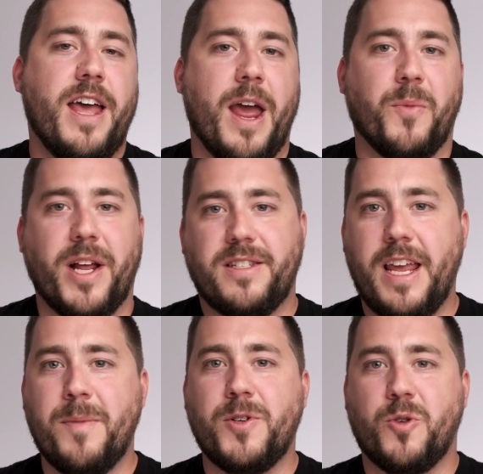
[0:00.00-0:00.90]
And when I say
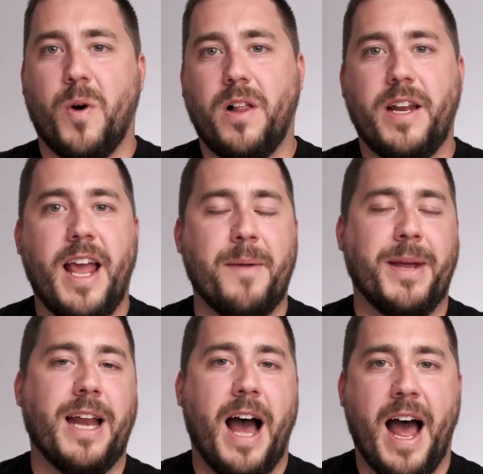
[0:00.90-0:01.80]
image quality, I
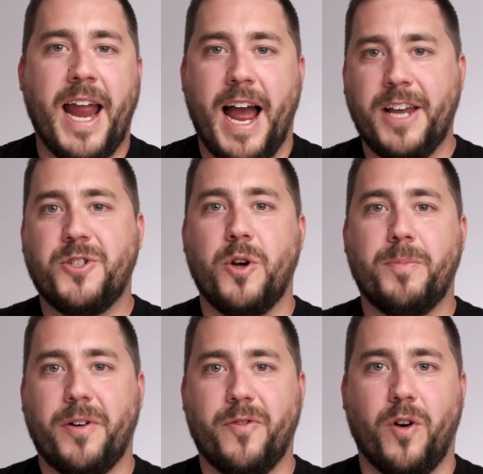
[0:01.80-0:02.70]
mean high I S O
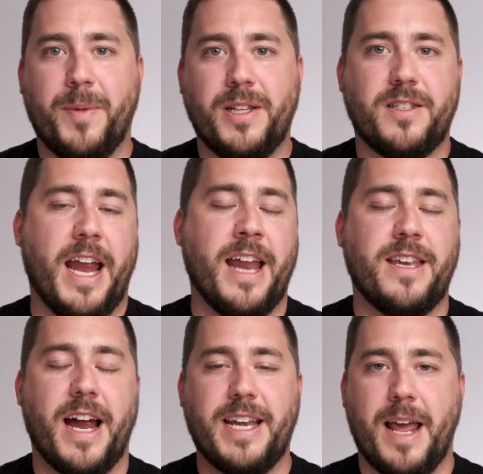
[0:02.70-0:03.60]
performance and
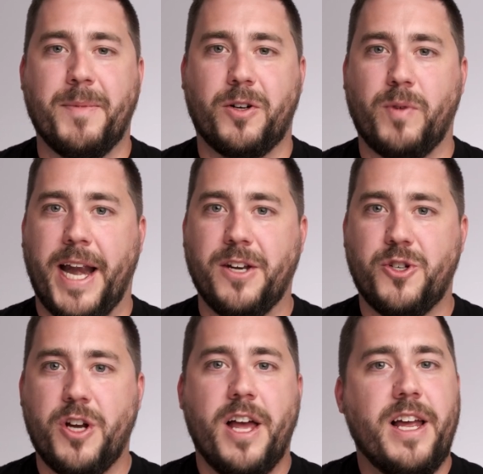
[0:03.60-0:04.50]
dynamic range.